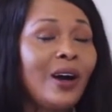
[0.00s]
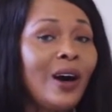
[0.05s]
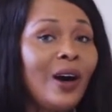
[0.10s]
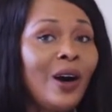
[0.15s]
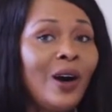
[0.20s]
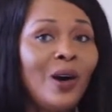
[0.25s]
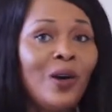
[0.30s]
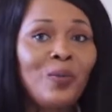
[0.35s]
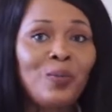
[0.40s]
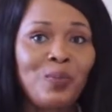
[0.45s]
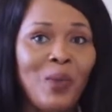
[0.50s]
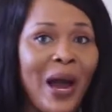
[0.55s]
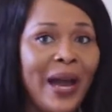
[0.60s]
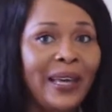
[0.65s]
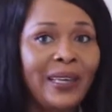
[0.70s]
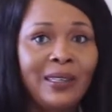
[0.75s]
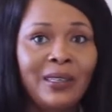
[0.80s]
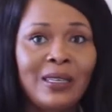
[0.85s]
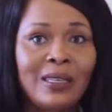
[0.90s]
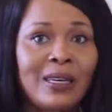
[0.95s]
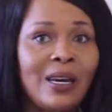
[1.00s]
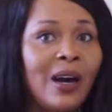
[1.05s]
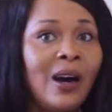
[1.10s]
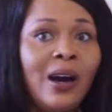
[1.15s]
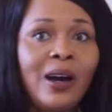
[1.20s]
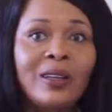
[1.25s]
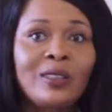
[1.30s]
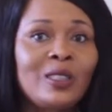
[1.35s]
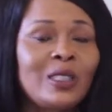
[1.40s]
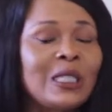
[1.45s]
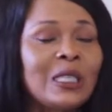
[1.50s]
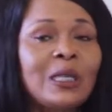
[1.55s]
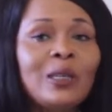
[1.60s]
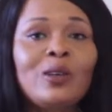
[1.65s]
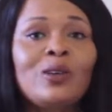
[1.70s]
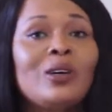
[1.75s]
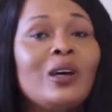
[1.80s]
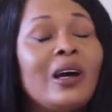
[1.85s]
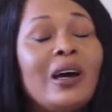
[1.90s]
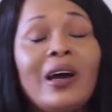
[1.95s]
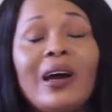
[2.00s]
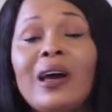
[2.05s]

oh my God, to